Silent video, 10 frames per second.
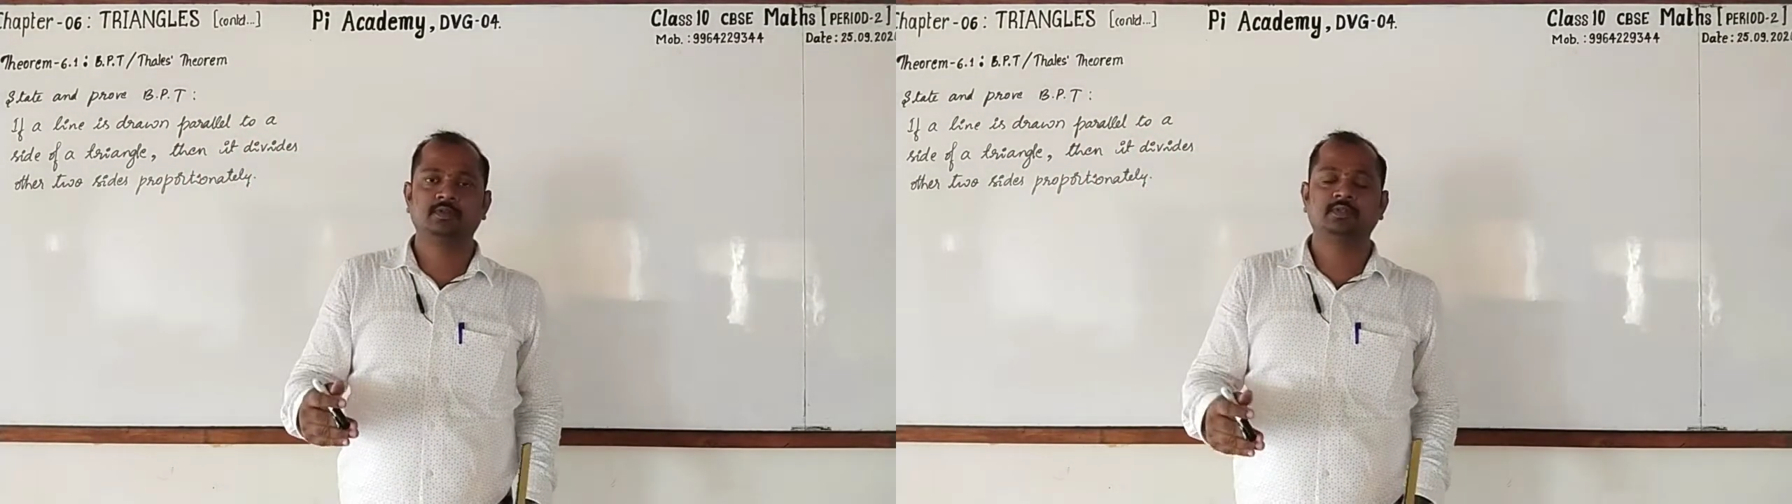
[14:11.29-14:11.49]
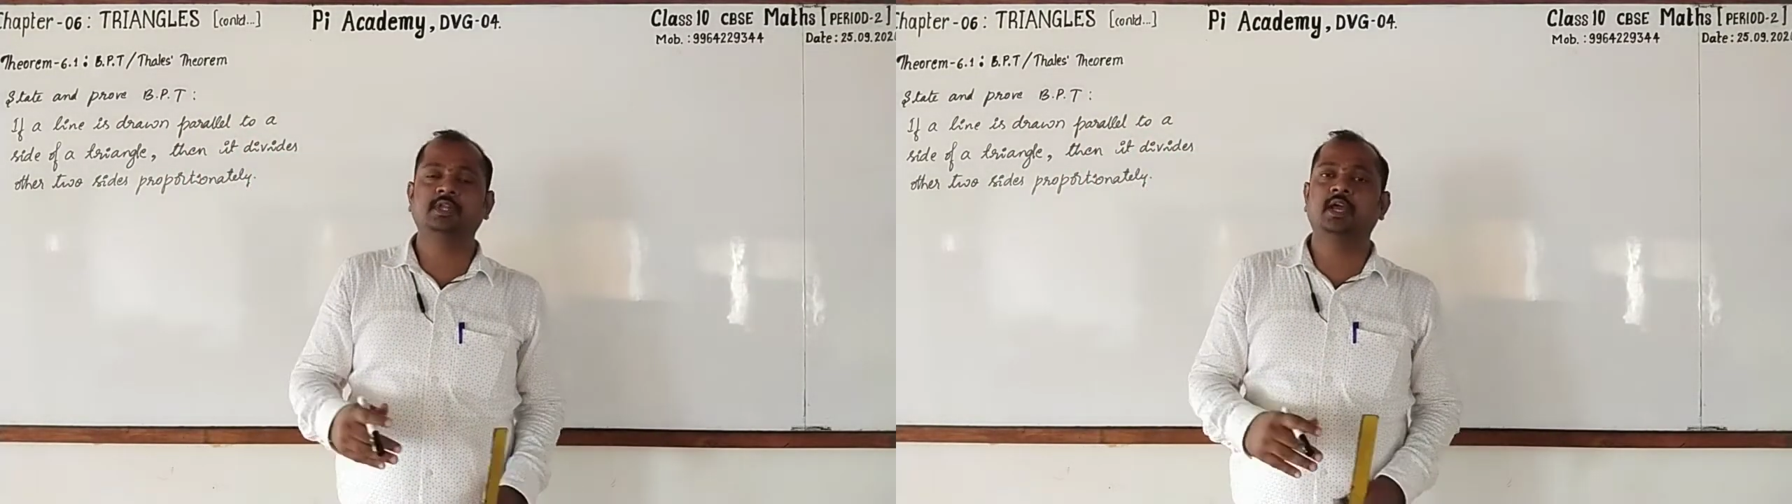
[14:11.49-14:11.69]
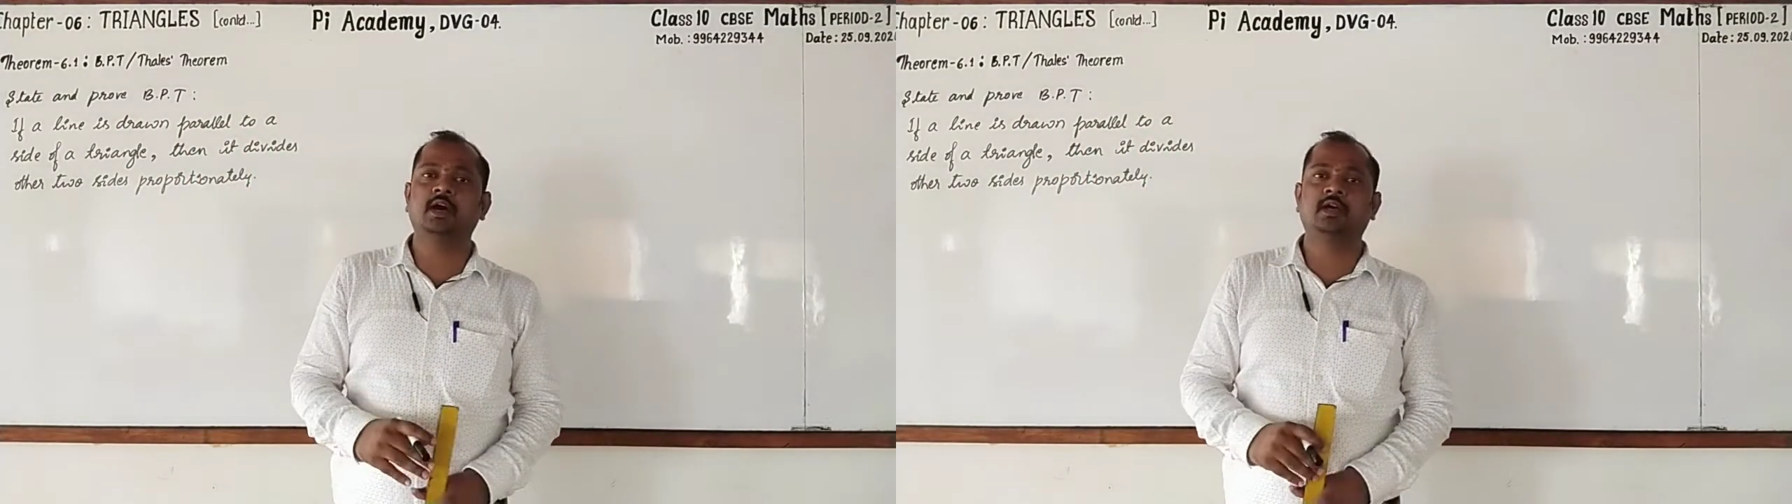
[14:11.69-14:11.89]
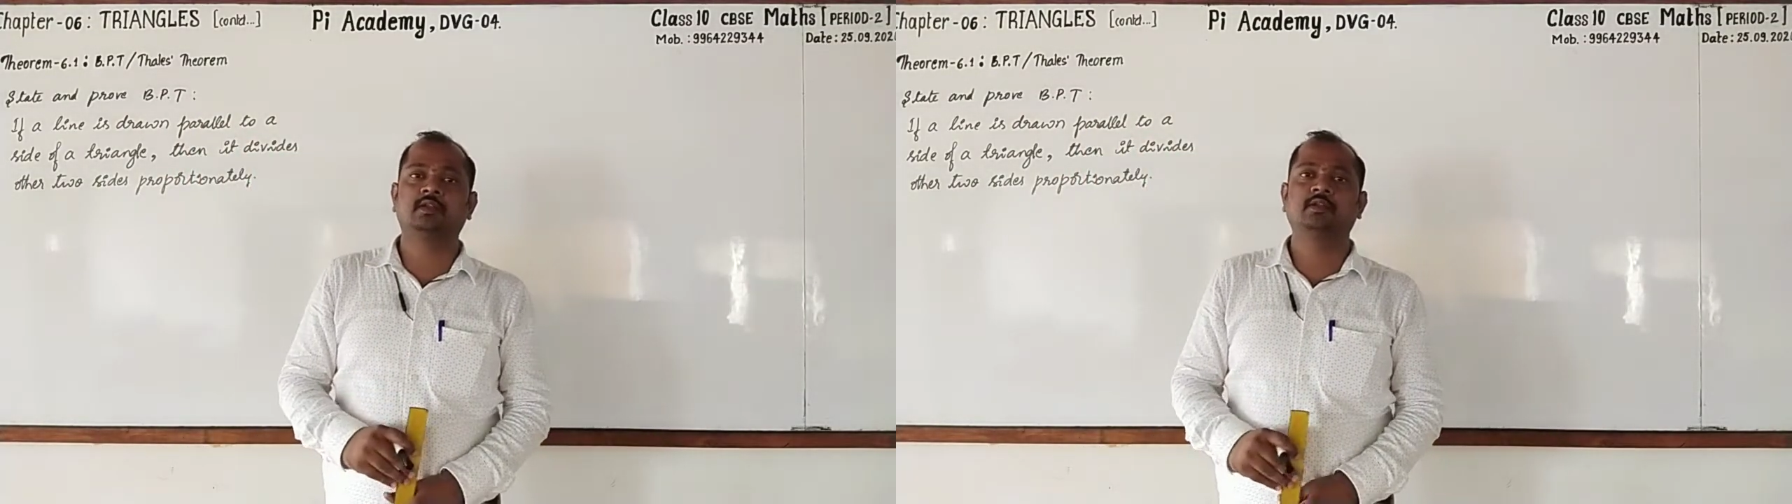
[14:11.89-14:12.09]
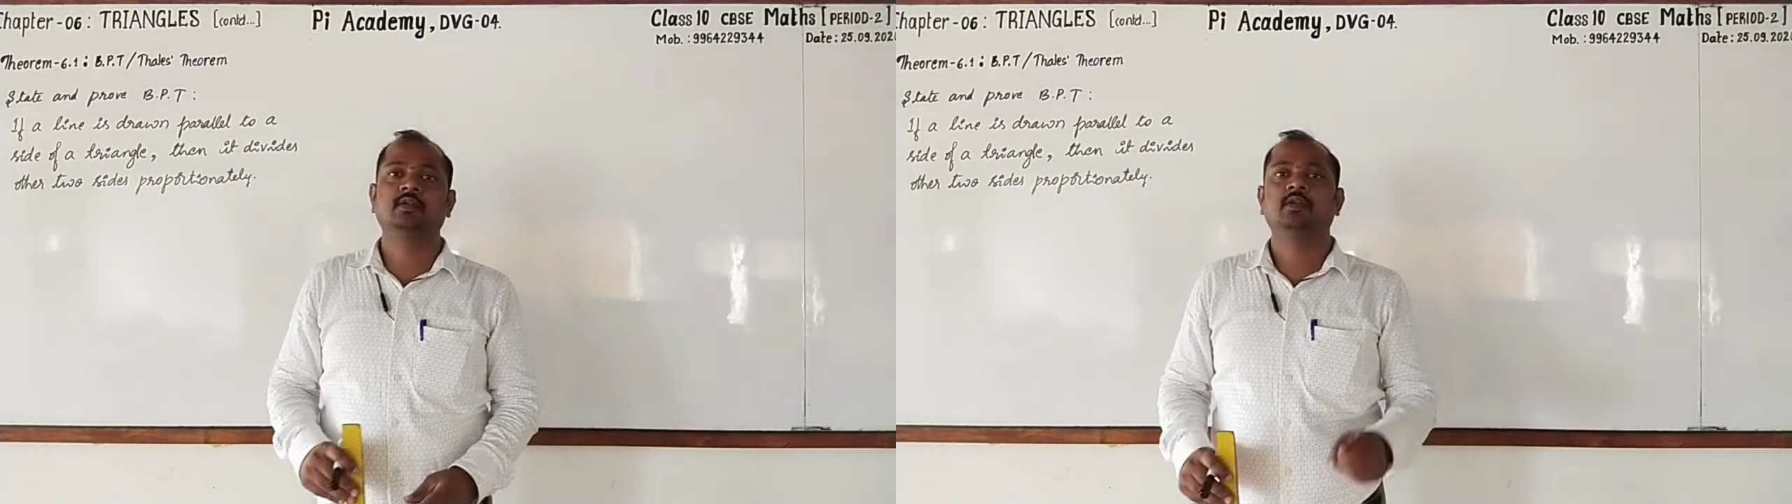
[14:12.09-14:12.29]
They
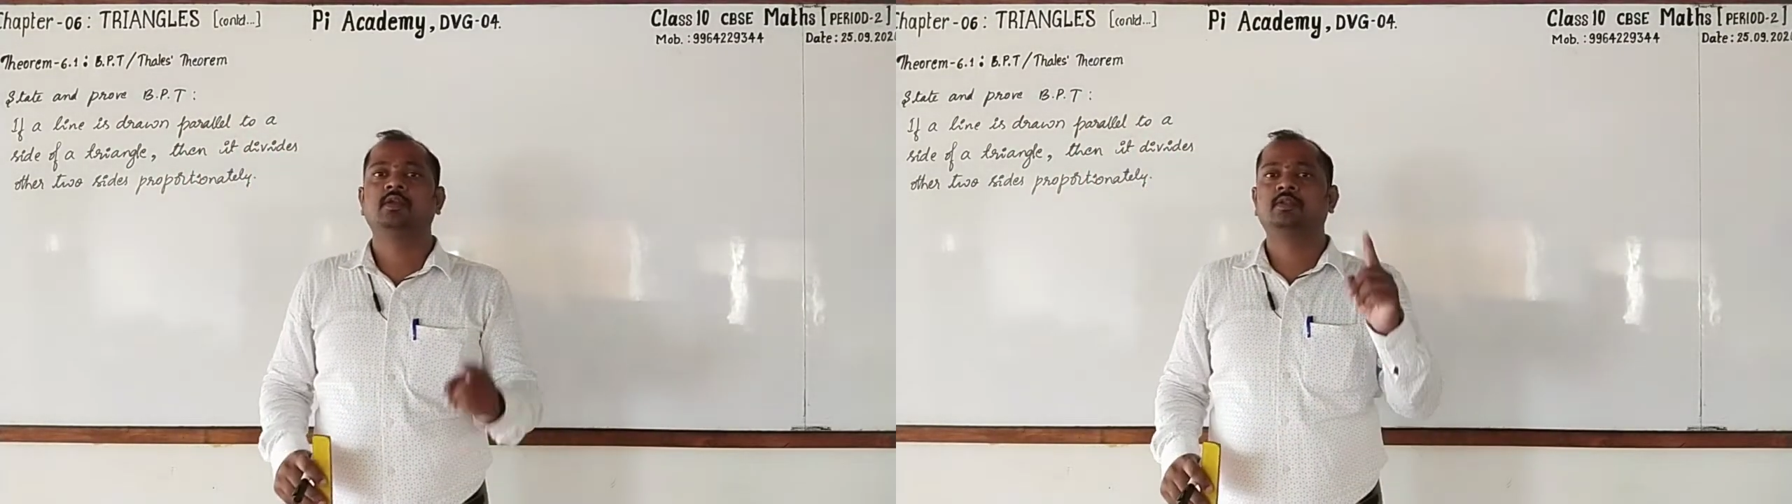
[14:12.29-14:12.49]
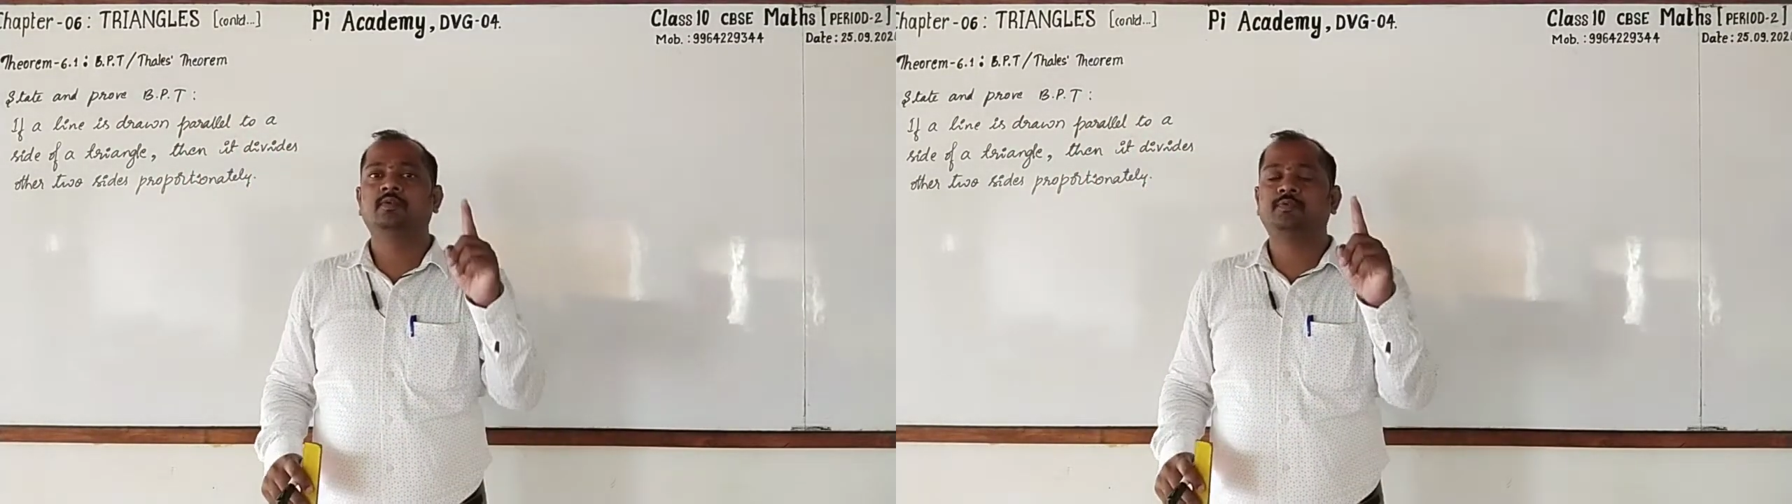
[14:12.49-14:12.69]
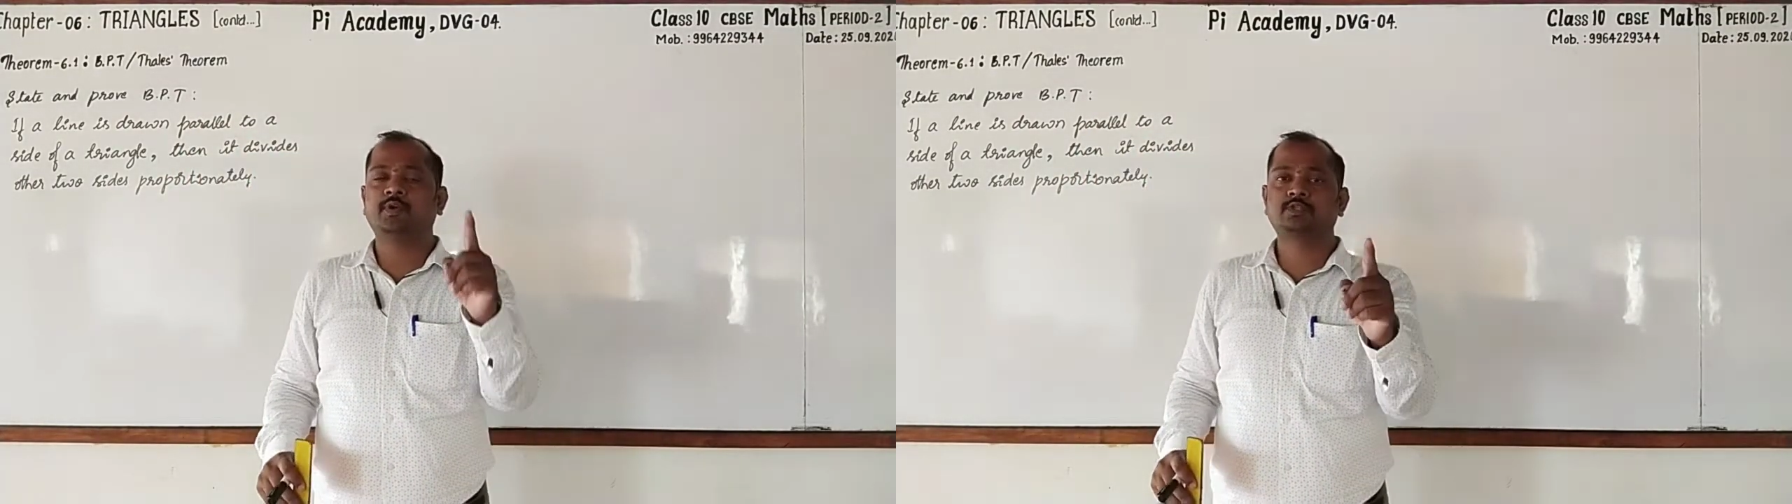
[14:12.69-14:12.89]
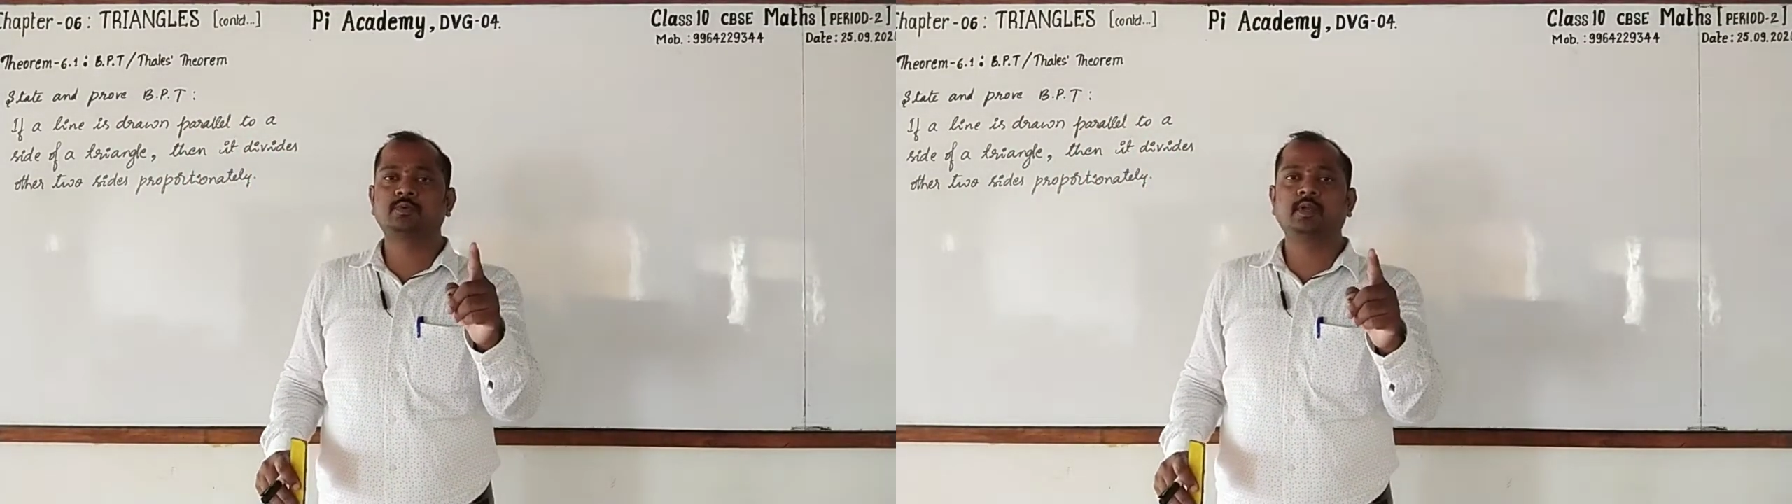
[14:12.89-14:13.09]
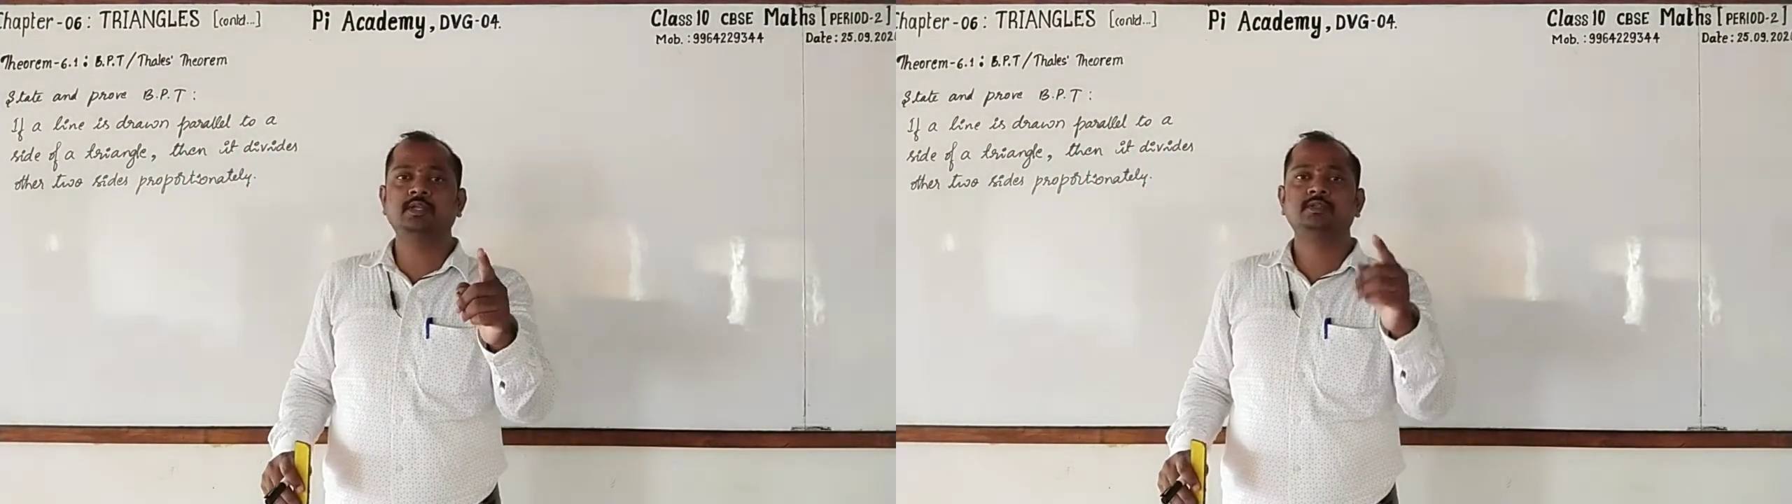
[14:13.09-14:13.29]
are, the first
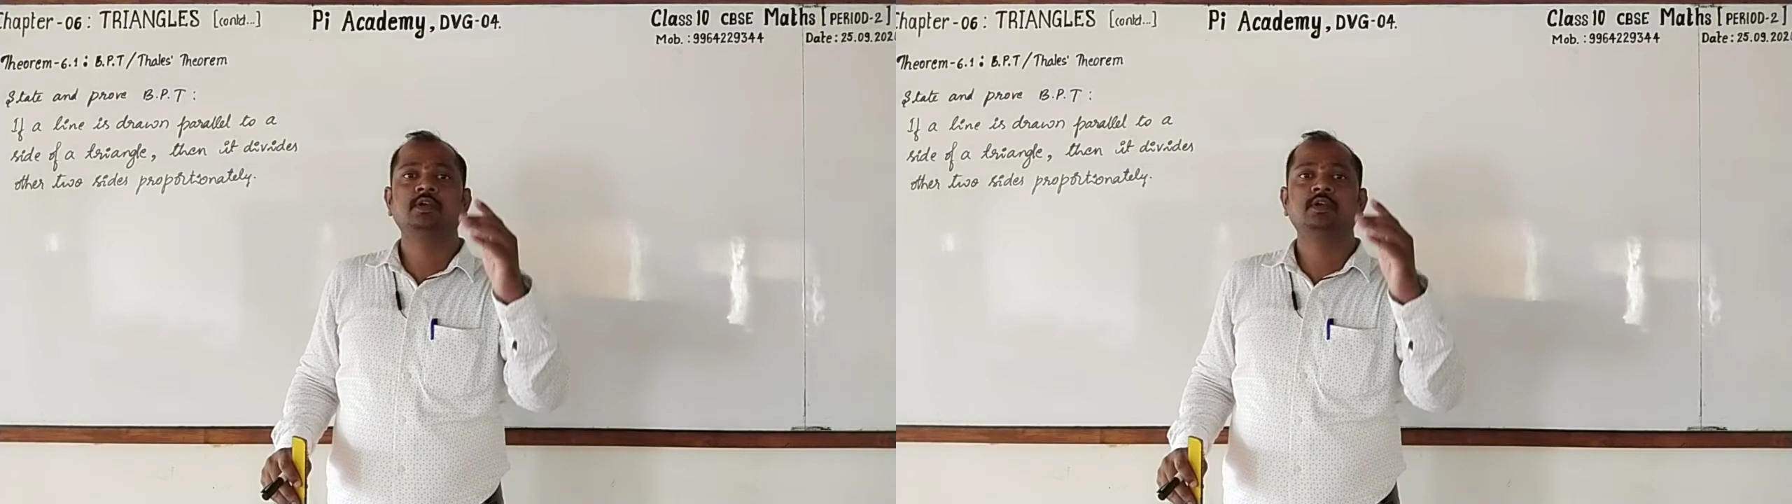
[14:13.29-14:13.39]
one is